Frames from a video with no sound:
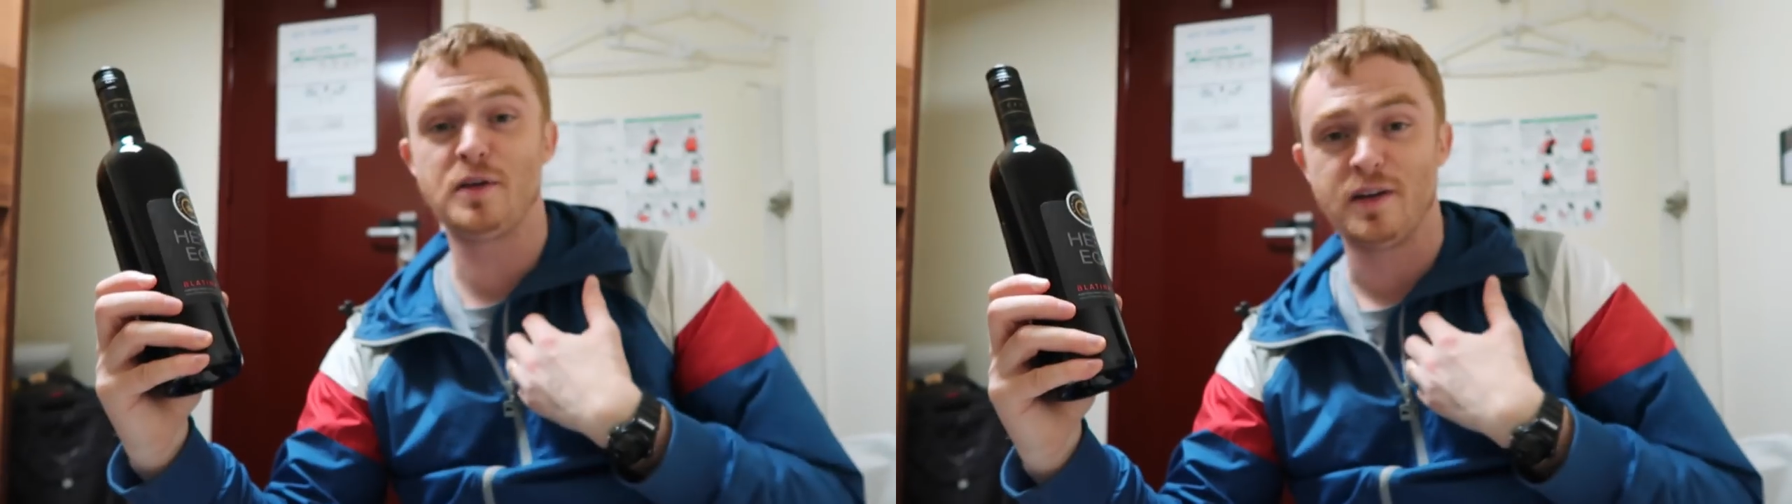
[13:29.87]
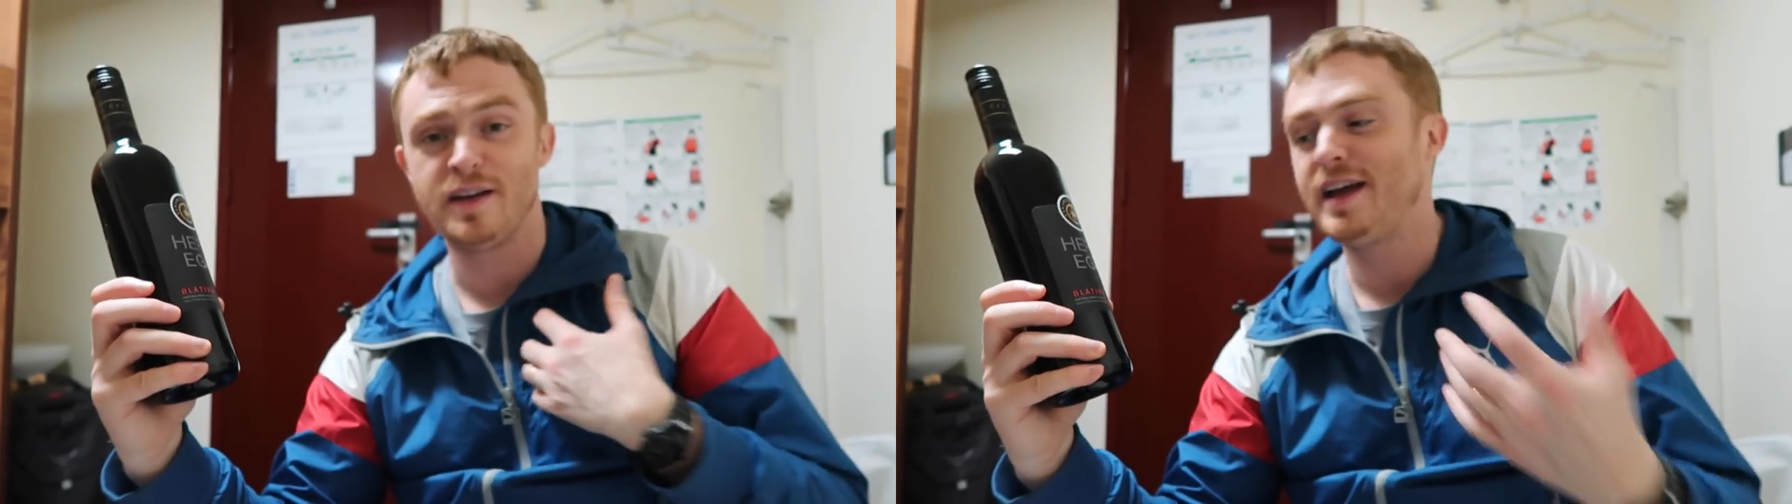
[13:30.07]

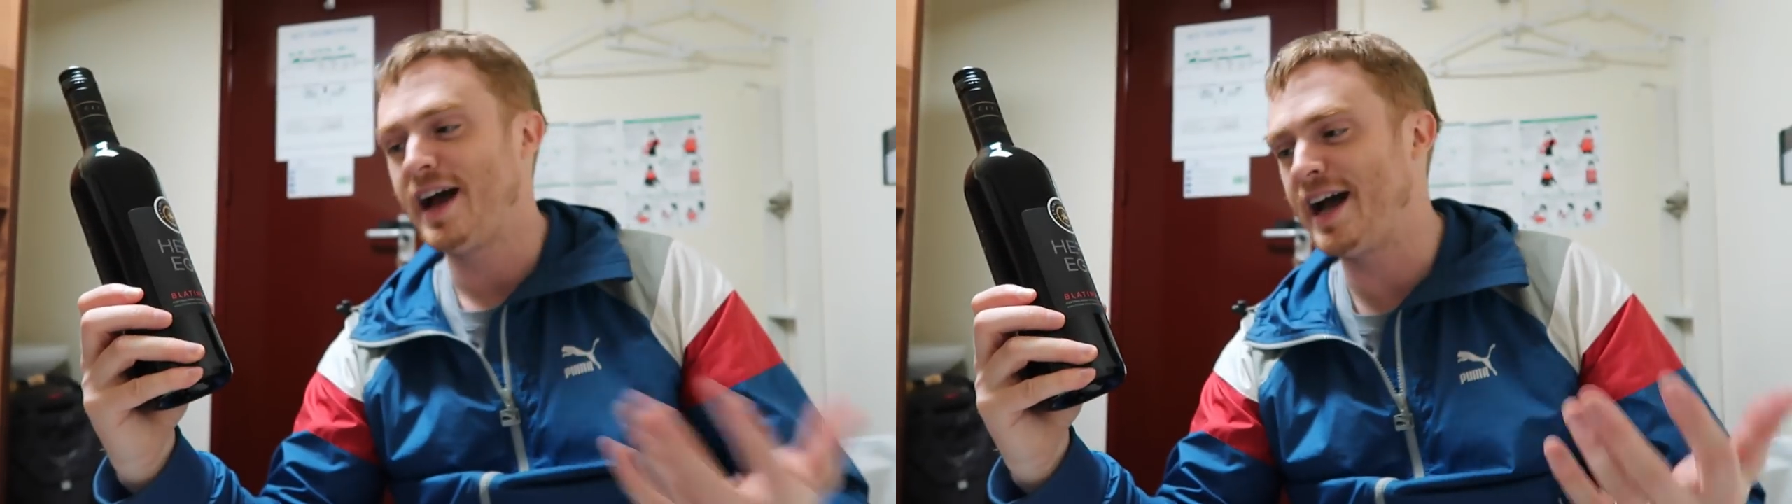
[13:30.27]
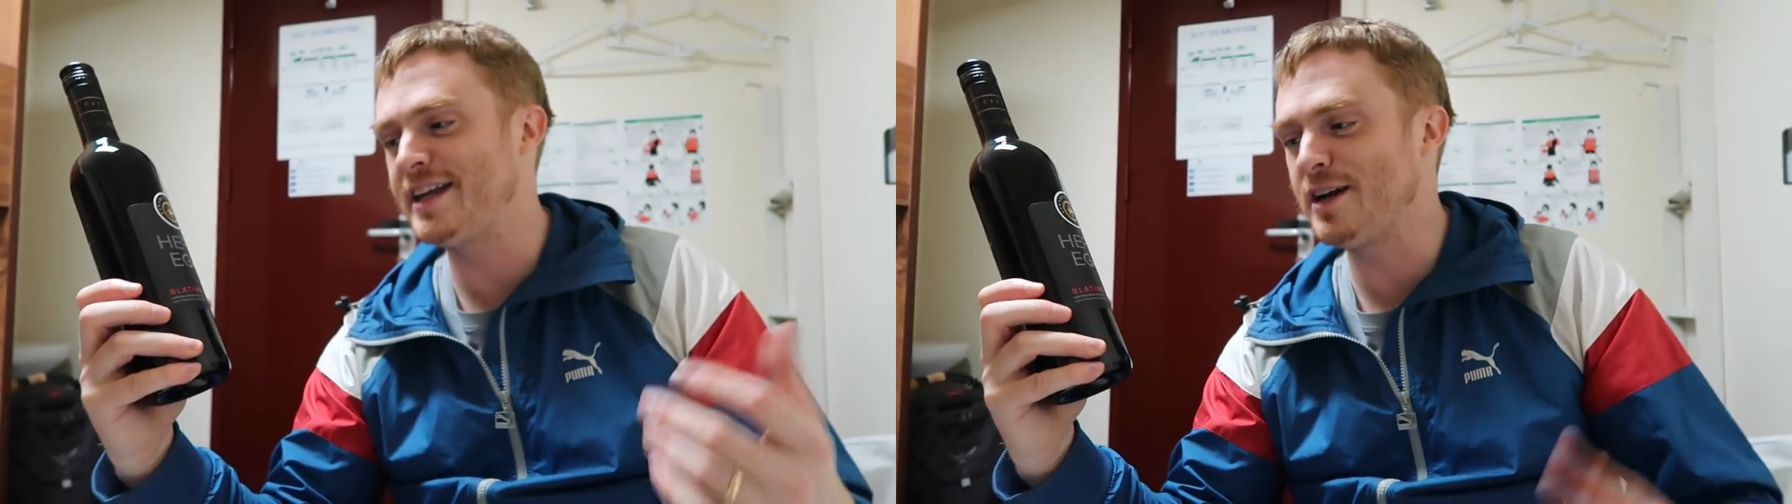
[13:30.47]

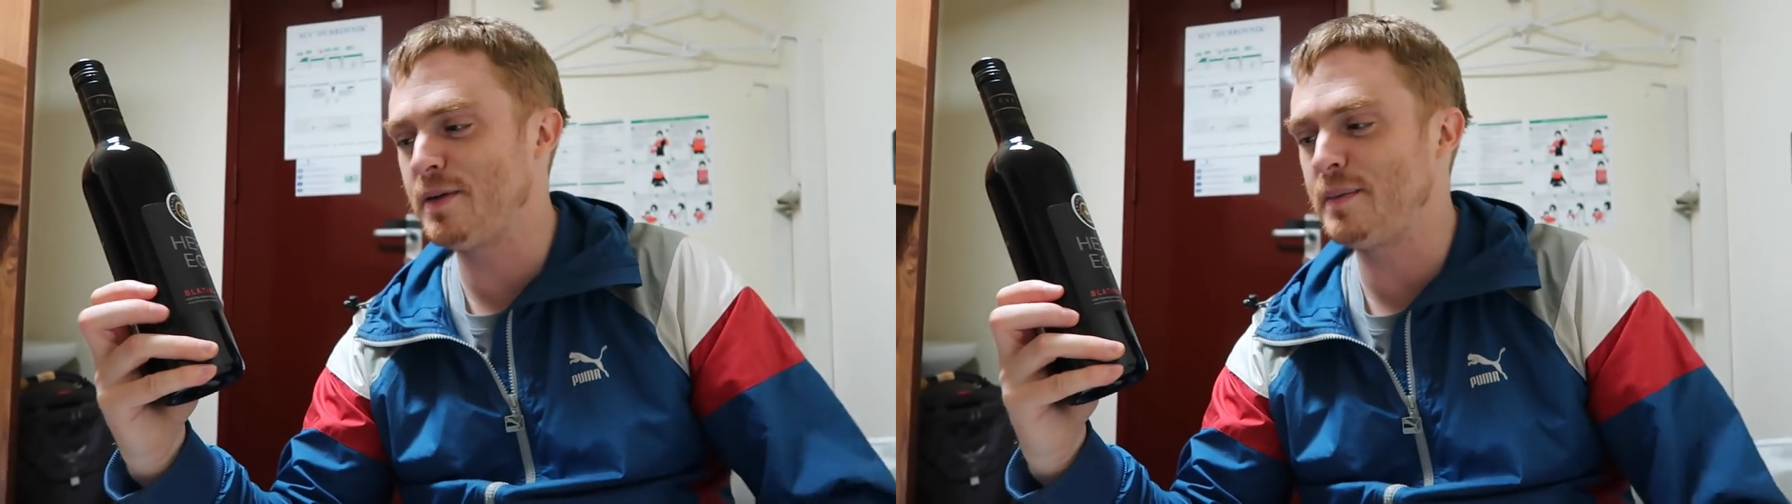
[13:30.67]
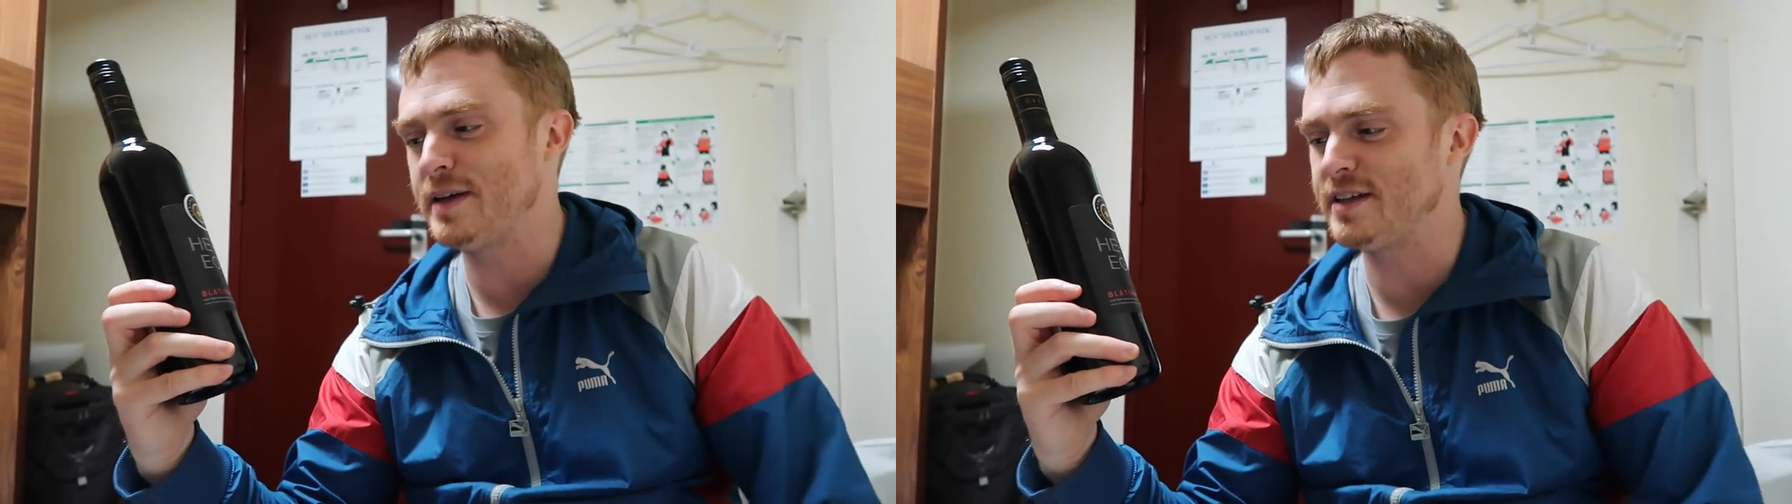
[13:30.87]
yourself. I did go
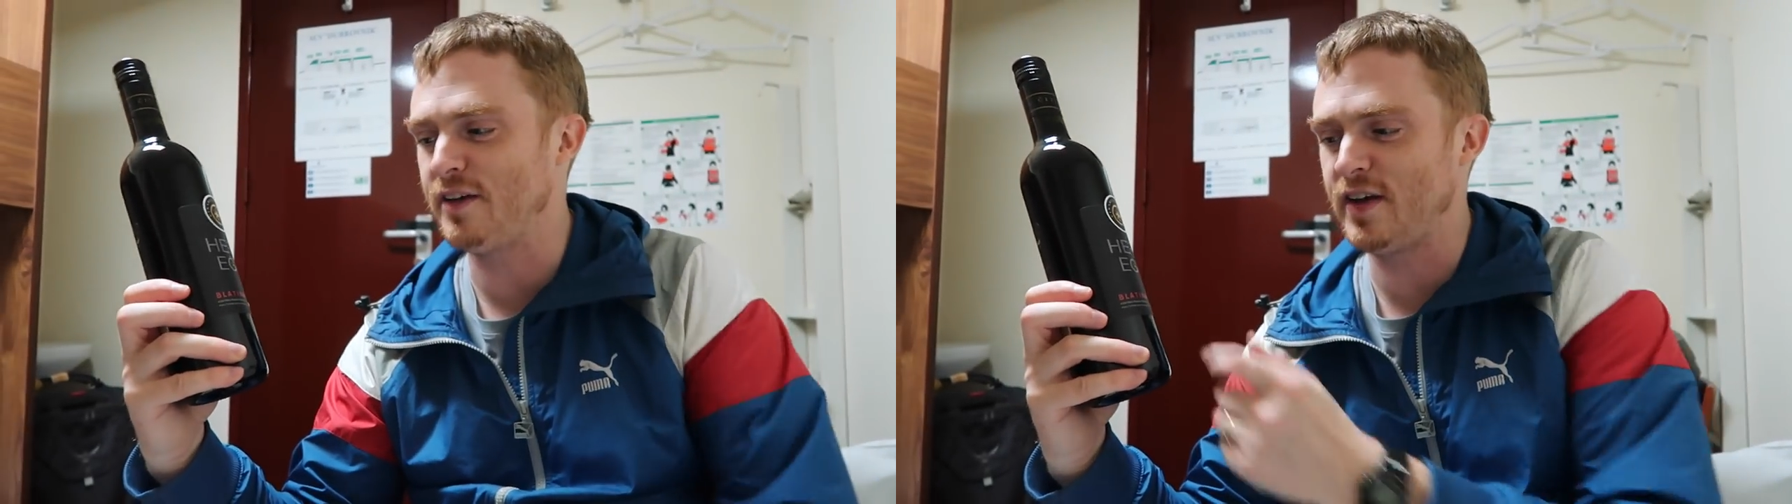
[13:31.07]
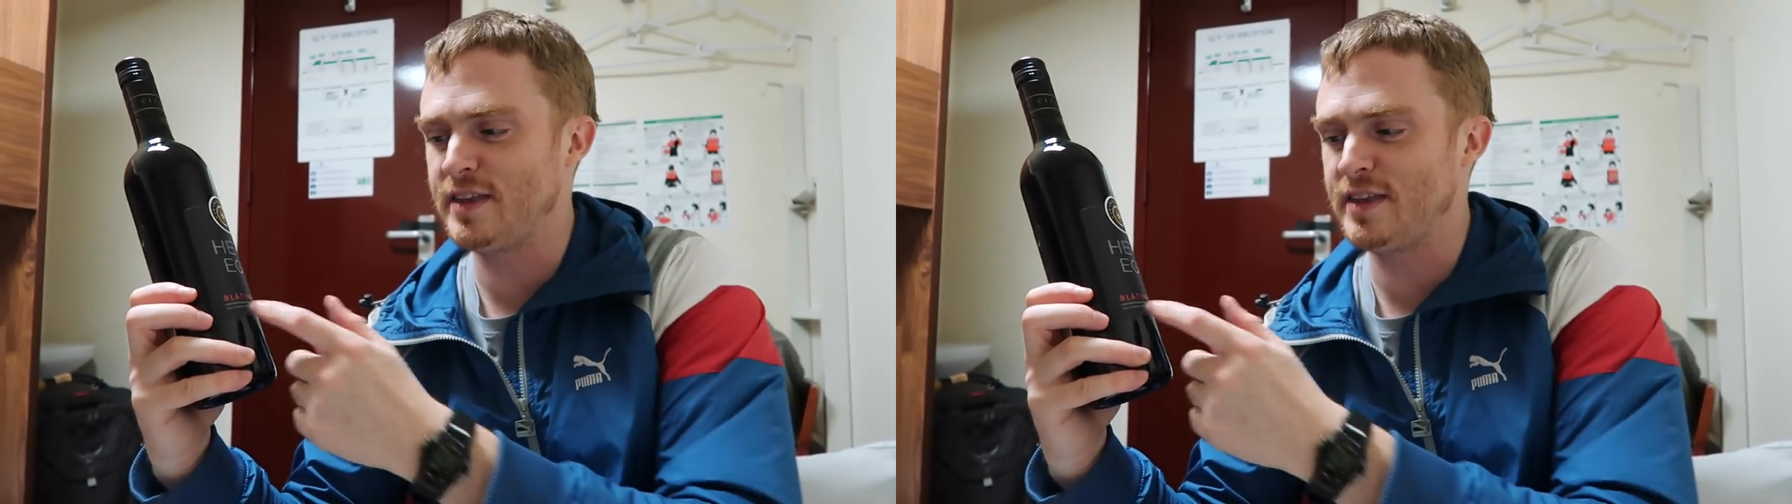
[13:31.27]
by myself,